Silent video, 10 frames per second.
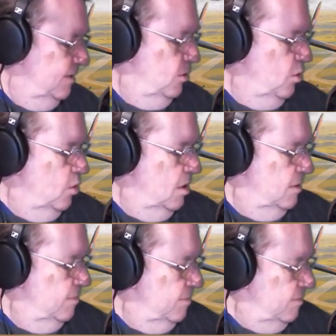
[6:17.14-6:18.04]

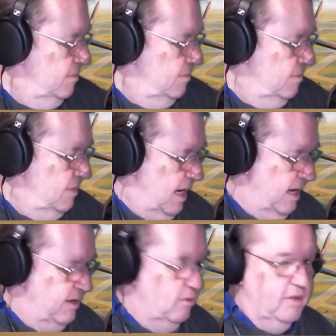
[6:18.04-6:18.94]

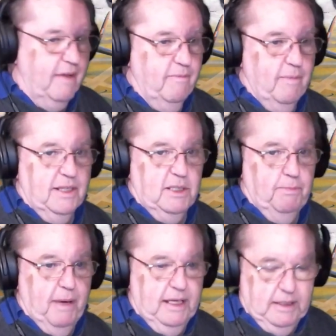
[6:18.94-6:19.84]
I don't have much
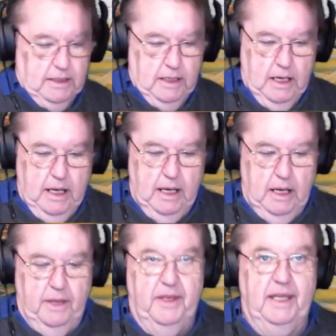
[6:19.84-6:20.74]
space.
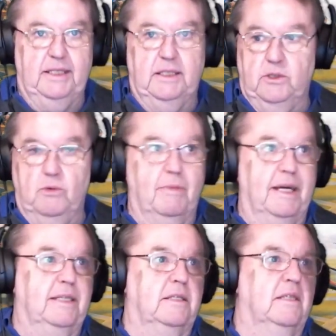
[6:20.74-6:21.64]
This you
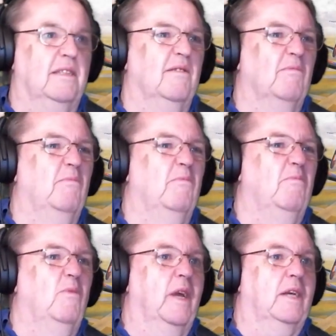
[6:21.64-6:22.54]
might
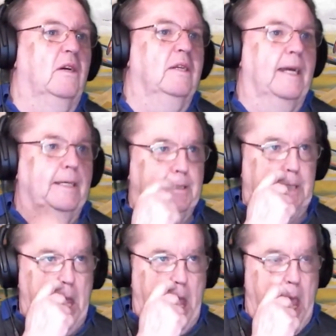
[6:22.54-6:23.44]

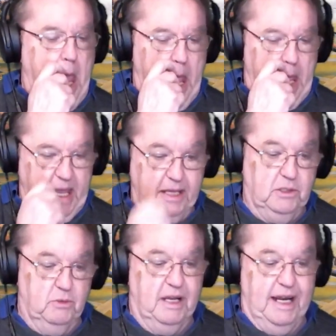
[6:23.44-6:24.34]
recognize.
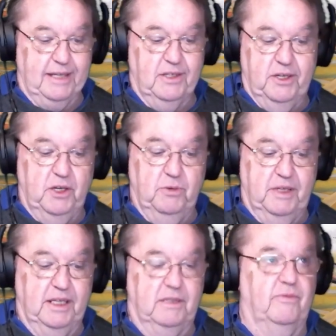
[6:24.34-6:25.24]
Yes, you can actually do
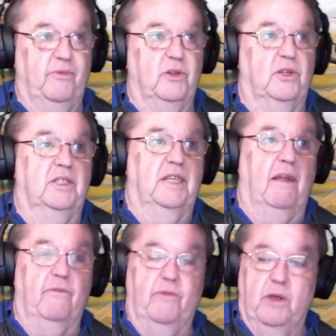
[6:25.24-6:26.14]
this for
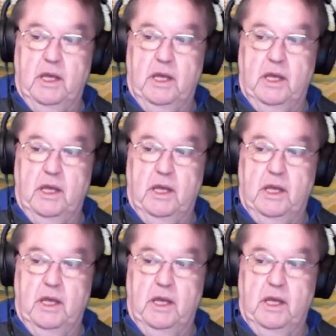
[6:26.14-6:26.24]
yourself.